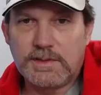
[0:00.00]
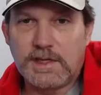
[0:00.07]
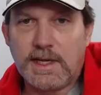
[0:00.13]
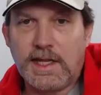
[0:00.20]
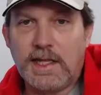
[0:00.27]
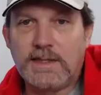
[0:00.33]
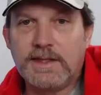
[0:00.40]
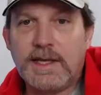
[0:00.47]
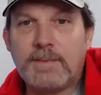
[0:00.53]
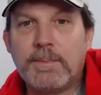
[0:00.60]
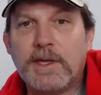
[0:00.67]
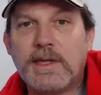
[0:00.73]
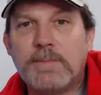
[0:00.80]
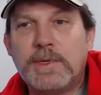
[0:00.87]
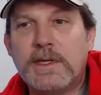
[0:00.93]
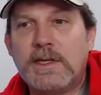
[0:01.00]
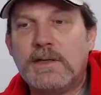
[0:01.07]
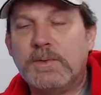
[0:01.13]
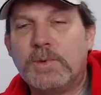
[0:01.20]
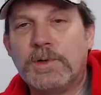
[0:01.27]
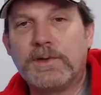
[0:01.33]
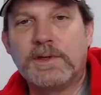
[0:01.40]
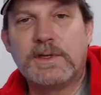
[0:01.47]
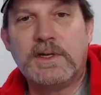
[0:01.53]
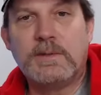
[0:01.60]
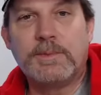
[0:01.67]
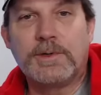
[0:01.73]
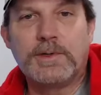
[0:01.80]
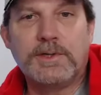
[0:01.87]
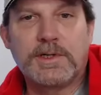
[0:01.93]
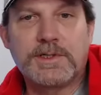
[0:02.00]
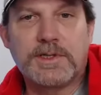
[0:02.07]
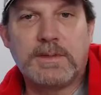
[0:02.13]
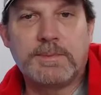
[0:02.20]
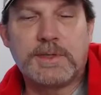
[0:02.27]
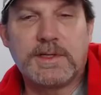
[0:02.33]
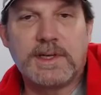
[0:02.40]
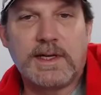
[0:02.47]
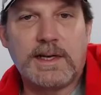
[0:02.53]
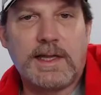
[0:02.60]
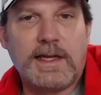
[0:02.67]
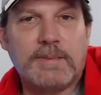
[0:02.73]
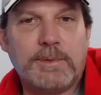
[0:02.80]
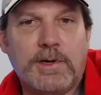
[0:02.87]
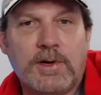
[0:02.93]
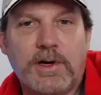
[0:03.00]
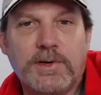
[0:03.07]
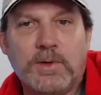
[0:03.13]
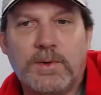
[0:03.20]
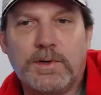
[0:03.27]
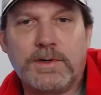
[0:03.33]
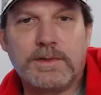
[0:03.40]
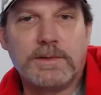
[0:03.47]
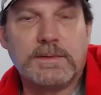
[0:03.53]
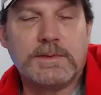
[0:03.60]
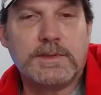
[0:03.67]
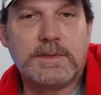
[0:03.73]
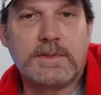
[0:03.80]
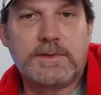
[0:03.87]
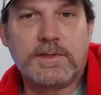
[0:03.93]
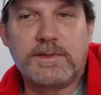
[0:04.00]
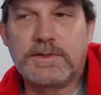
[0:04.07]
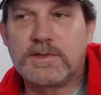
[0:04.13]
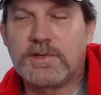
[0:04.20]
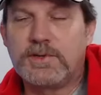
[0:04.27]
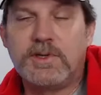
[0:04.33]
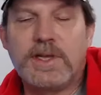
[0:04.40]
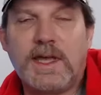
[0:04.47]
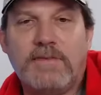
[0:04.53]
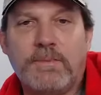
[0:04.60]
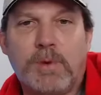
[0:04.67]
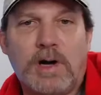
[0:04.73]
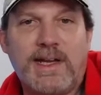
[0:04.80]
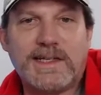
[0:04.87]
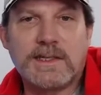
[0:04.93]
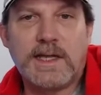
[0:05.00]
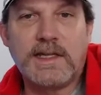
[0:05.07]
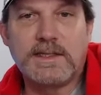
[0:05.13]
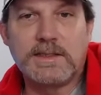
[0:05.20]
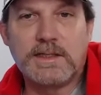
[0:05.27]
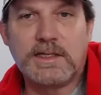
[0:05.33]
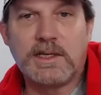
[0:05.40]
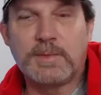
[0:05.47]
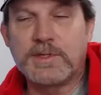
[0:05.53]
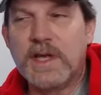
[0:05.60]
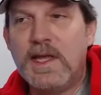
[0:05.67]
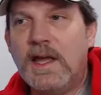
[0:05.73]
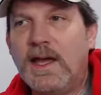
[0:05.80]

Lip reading: and that may be where the dimmer hooks up to that light bar in order to so you have brights and dims.